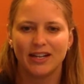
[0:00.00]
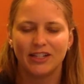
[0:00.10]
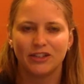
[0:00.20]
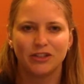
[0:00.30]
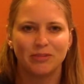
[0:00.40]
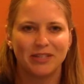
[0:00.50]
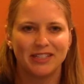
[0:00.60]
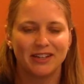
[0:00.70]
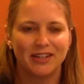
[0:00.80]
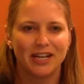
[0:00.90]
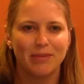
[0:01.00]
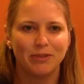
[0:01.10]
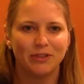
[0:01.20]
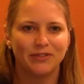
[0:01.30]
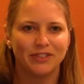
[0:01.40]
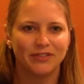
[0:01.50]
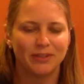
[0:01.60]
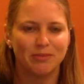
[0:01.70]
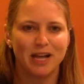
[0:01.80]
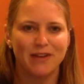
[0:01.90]
streaming this on a couple of
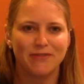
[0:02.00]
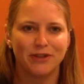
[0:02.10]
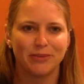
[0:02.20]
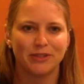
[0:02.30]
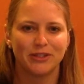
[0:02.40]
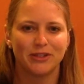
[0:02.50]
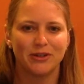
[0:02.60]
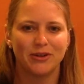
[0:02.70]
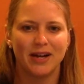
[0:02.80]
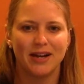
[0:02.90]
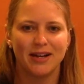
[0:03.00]
different platforms, so